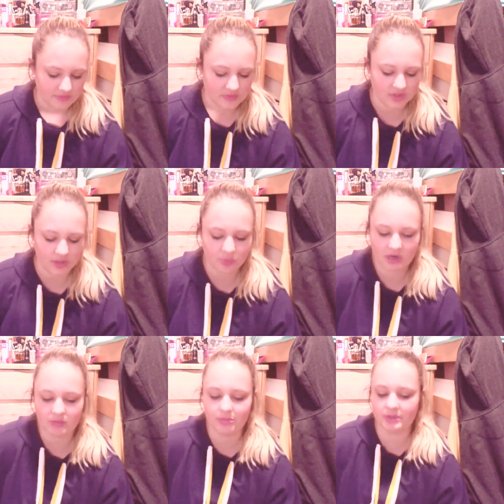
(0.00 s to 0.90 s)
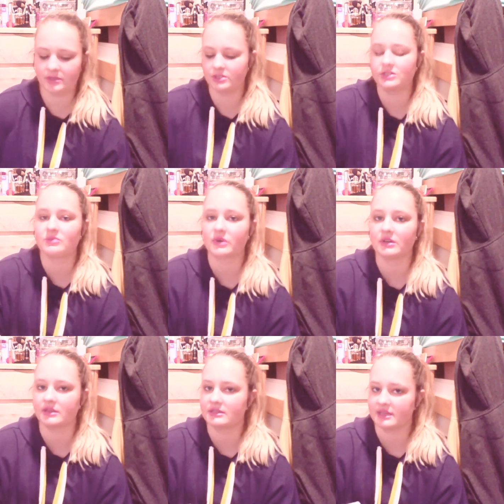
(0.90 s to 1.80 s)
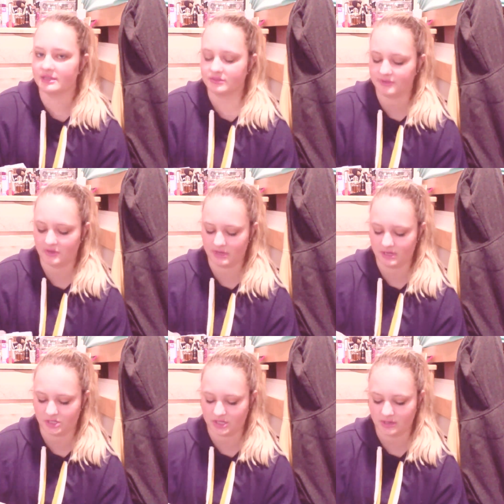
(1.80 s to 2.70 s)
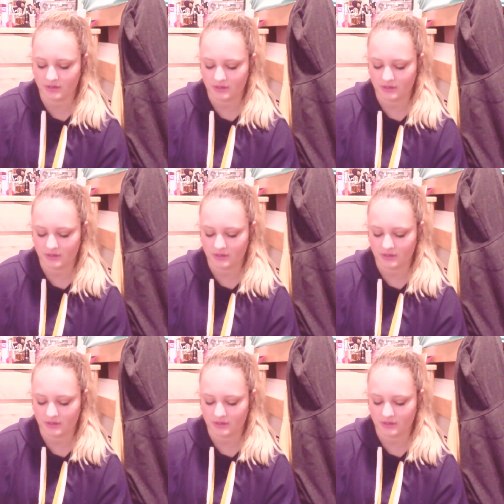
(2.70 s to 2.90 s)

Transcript: So you probably could just wear this as a foundation.